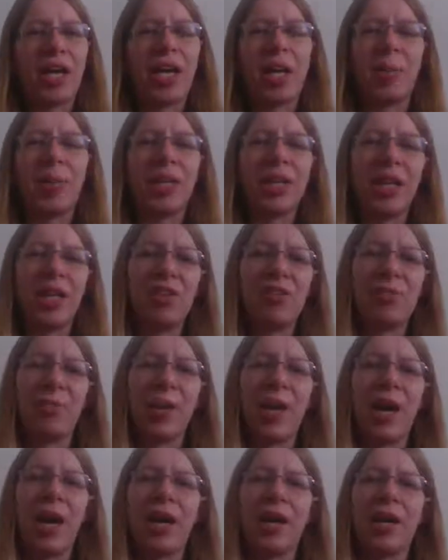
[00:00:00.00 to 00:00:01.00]
I got my life
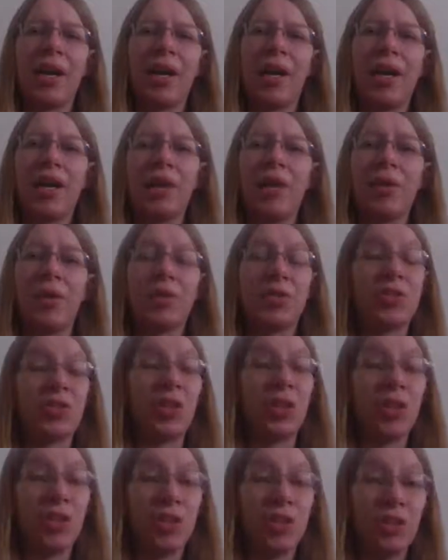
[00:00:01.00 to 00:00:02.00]
back. Or
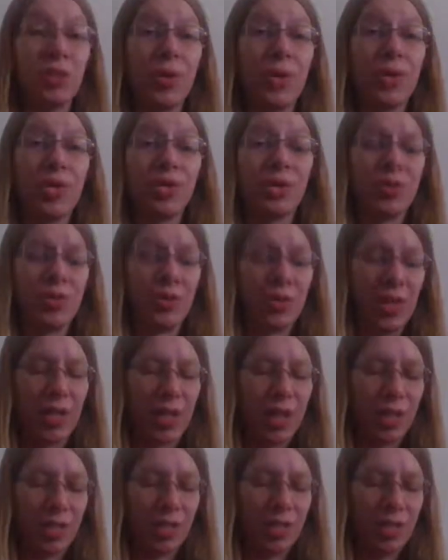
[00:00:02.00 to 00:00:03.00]
started to, I should
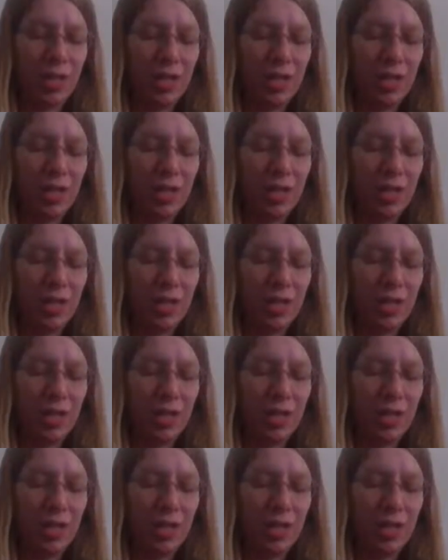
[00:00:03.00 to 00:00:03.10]
say.